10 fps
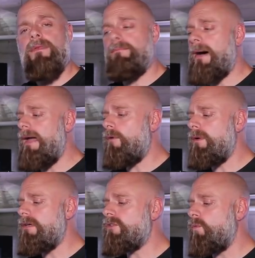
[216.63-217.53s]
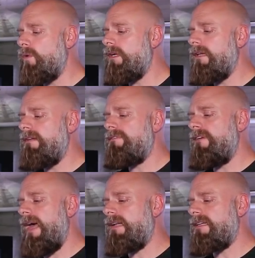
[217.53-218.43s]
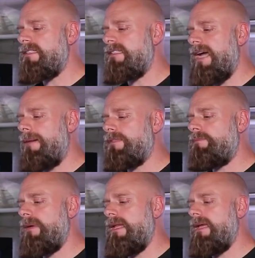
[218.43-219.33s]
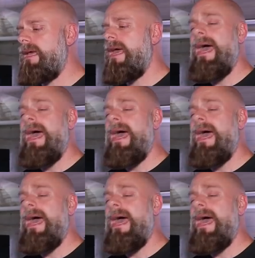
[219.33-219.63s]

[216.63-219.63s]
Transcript: the bio wheels will in fact stop spinning.